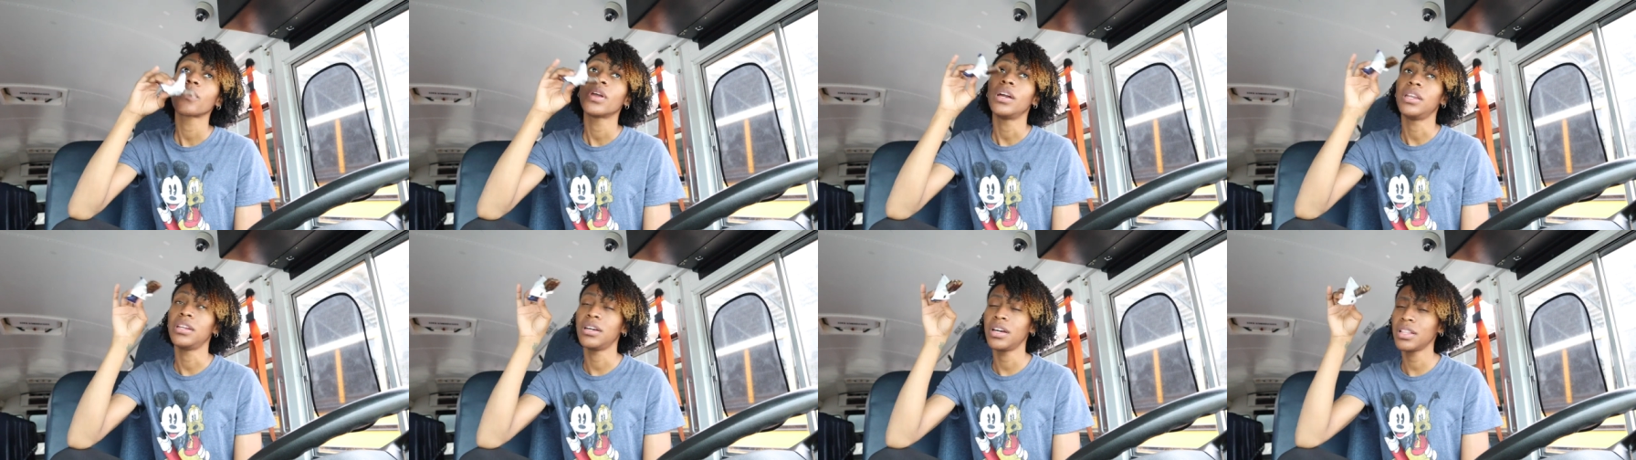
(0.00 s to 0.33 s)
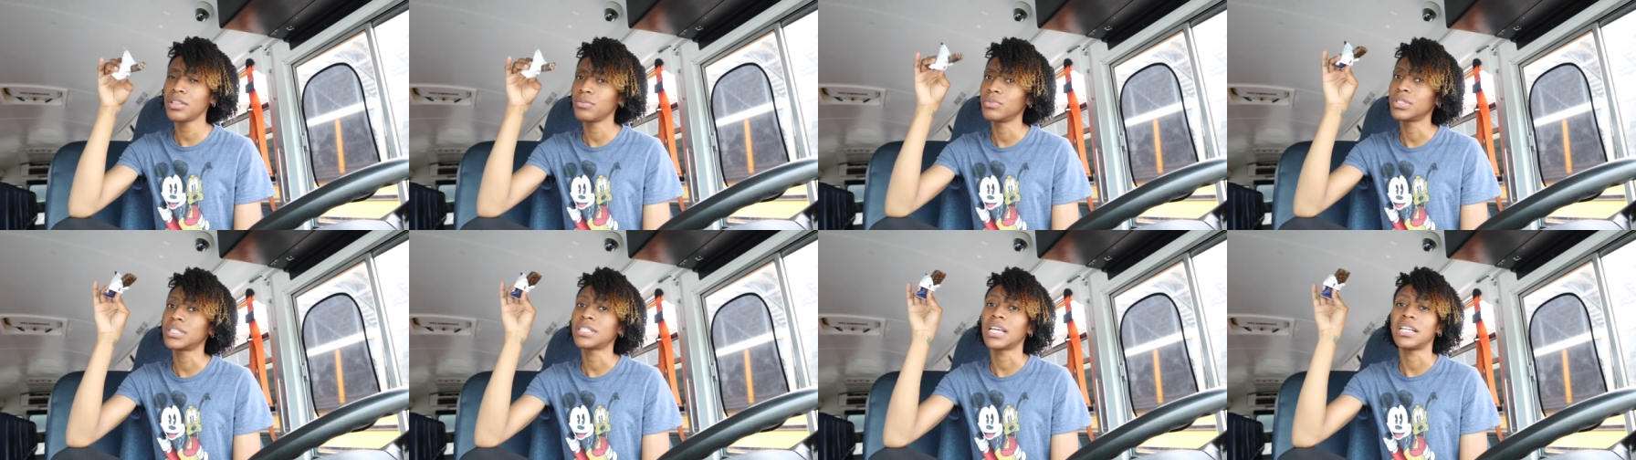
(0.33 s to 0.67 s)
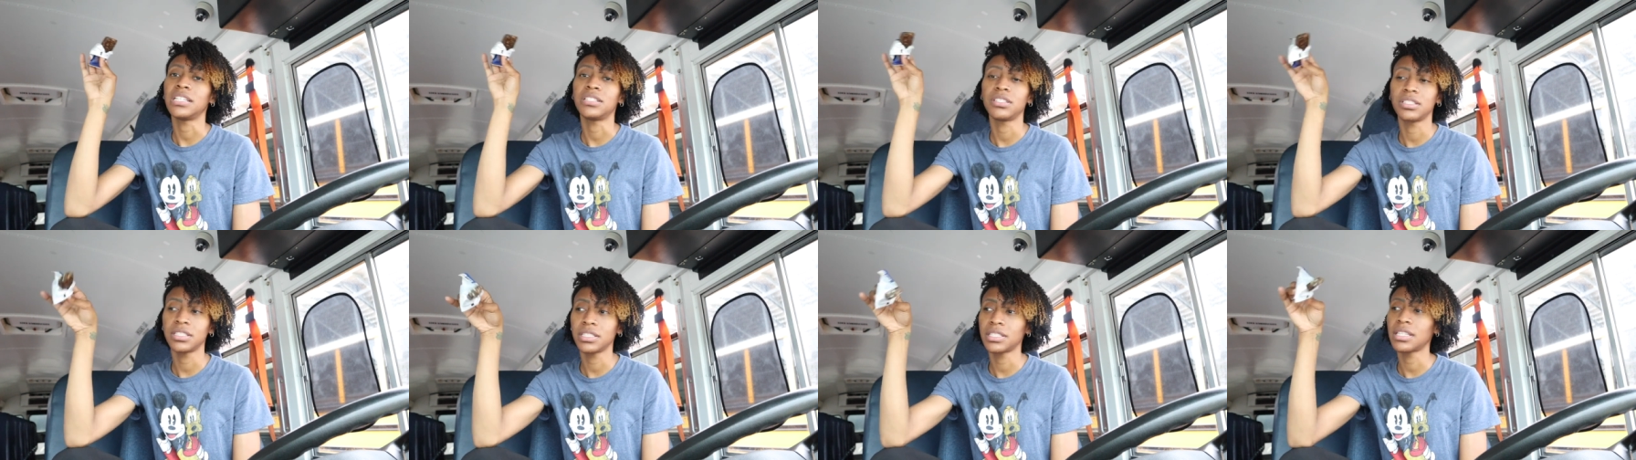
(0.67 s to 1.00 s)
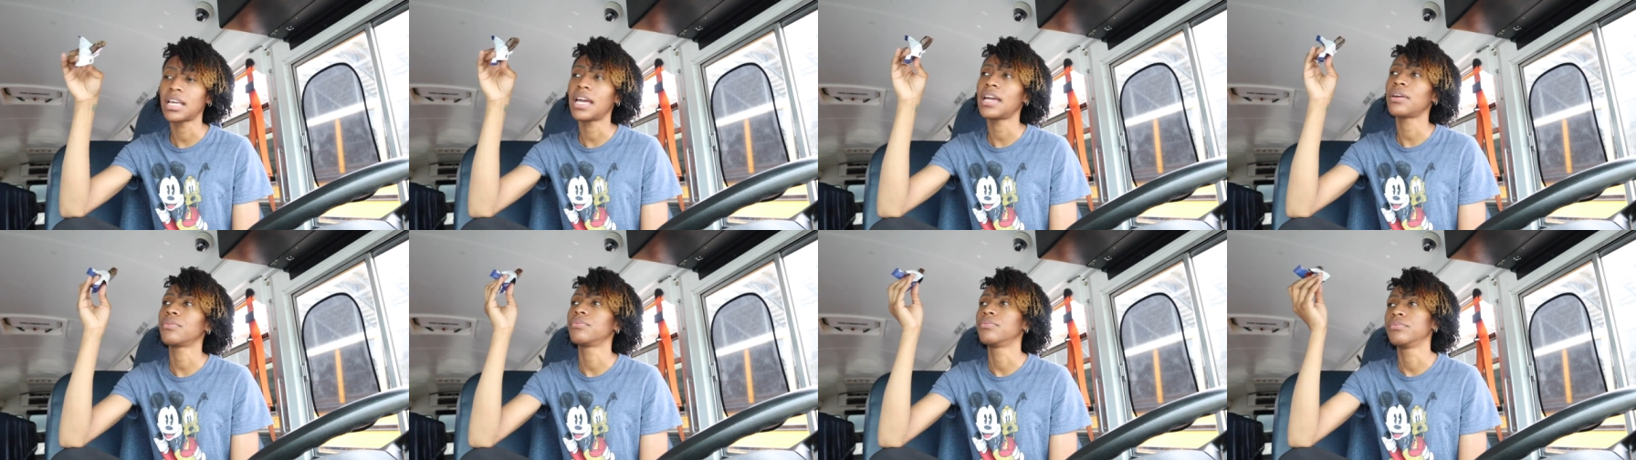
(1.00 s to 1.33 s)
And the other ones taste just
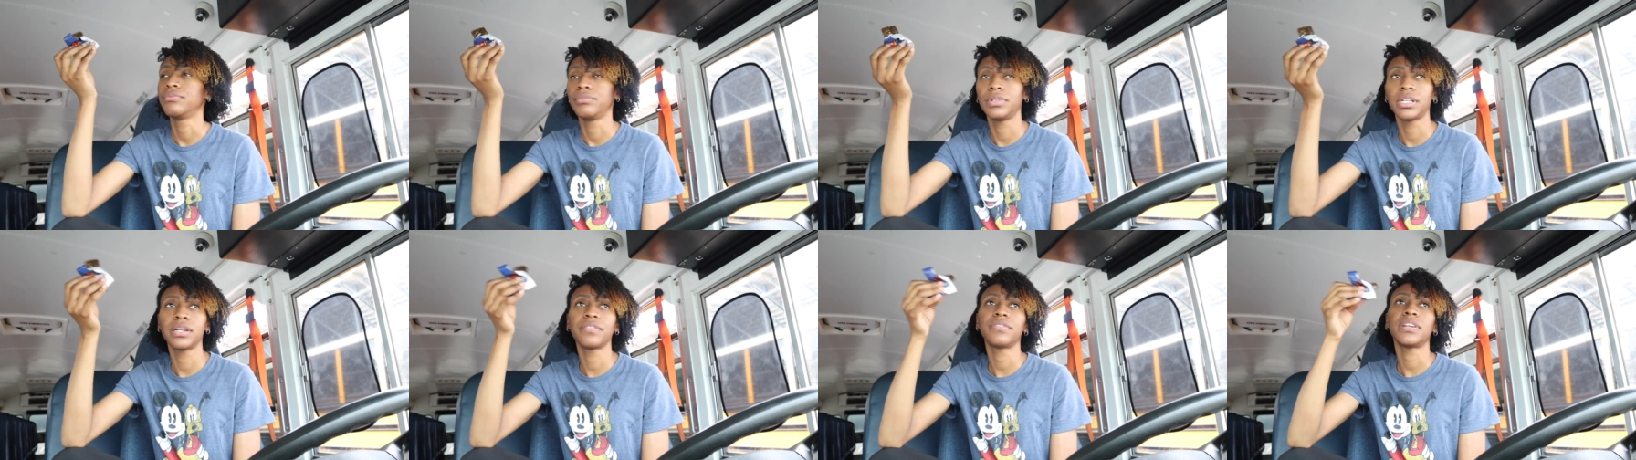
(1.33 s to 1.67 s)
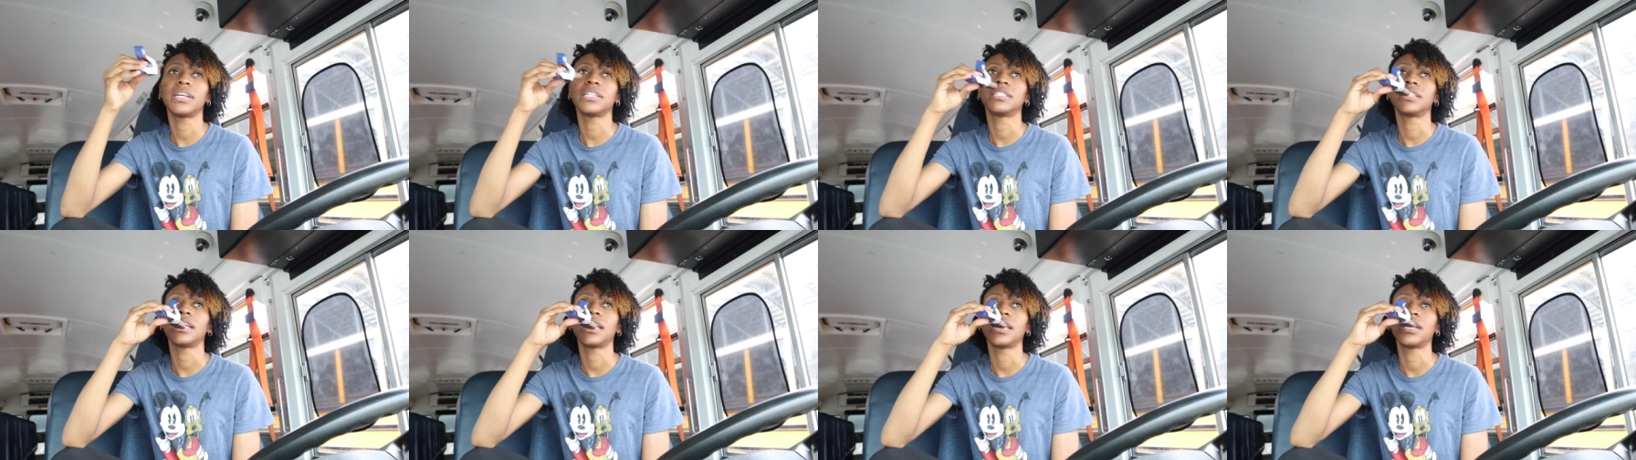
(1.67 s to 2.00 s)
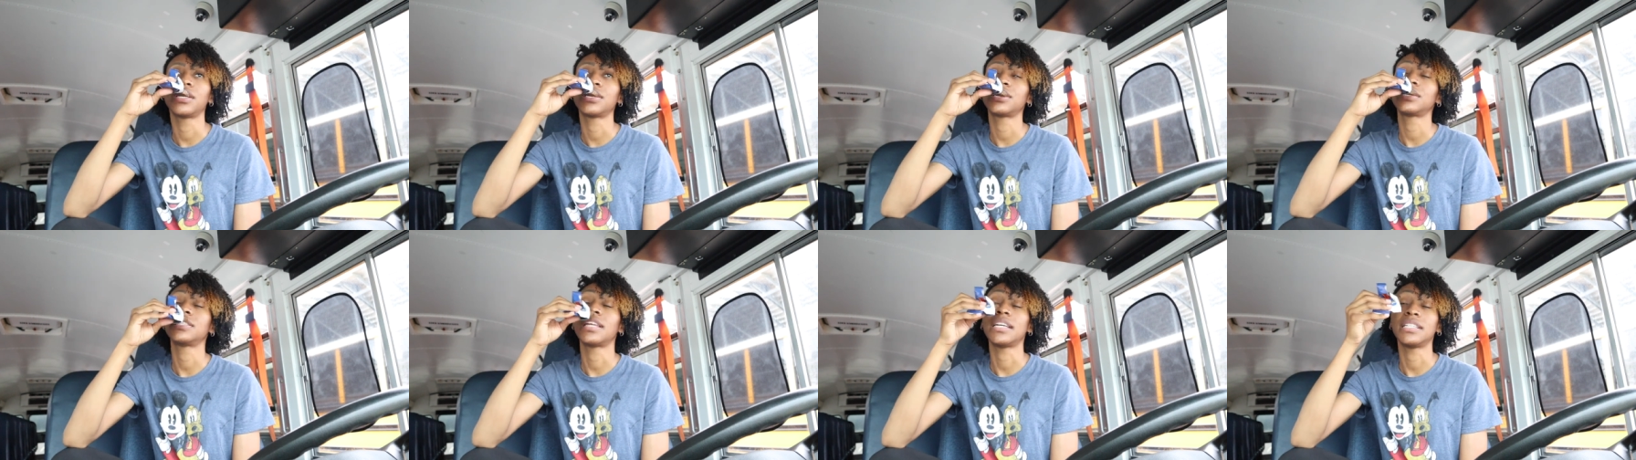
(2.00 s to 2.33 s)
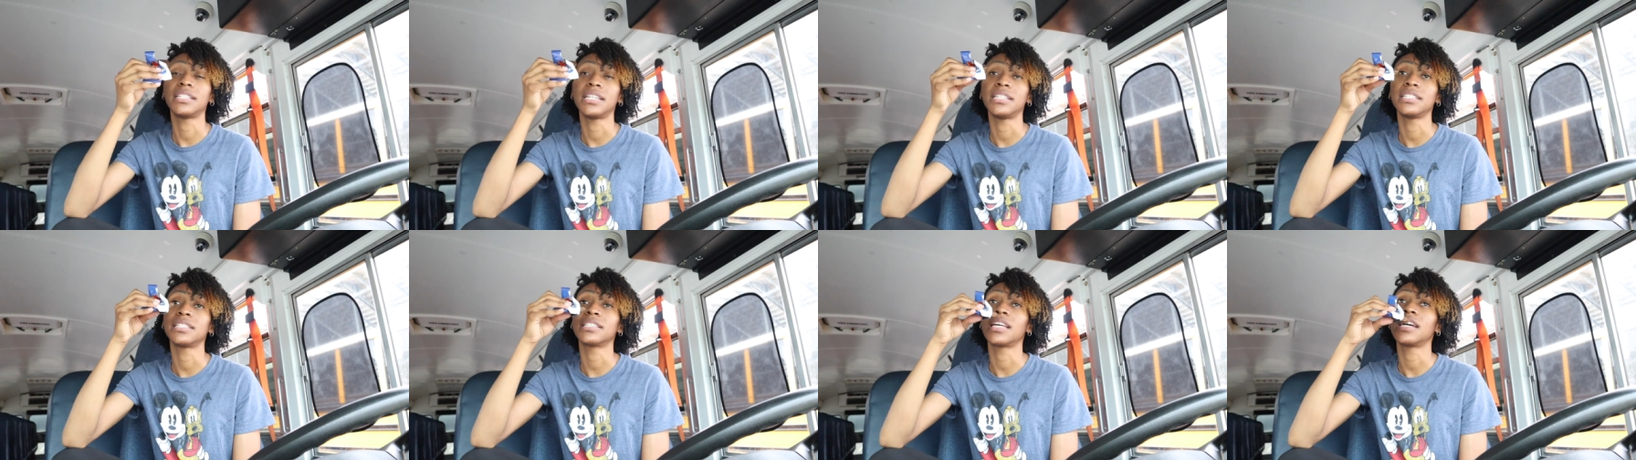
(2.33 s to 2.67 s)
like whatever they say it, it
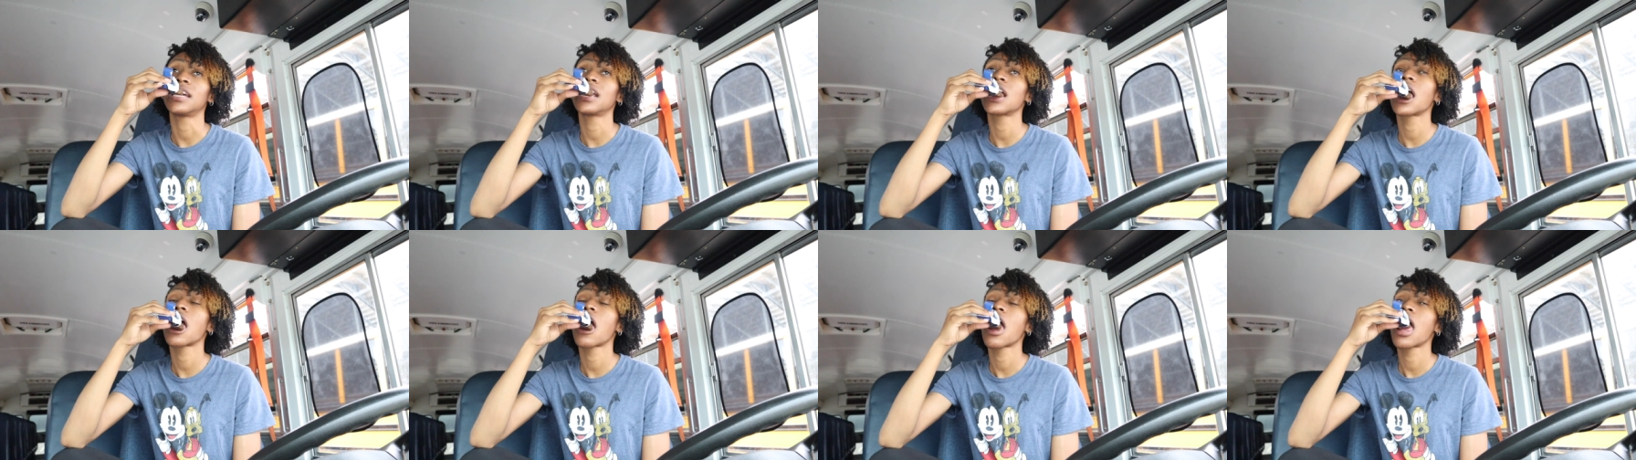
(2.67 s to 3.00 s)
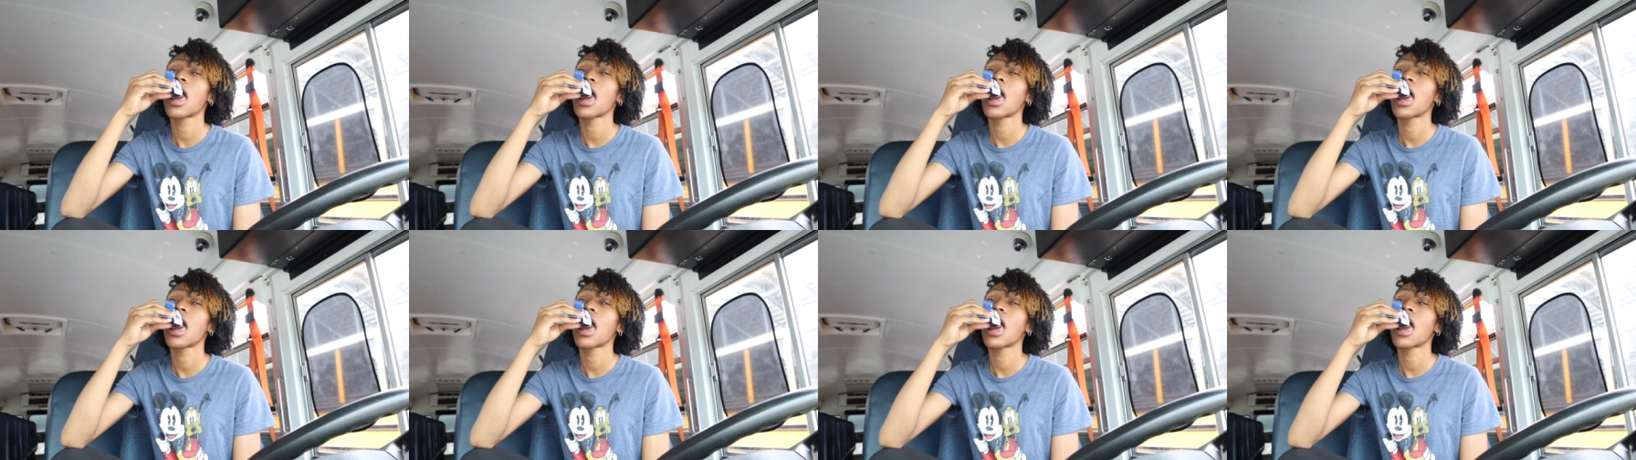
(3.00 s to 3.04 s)
tastes like.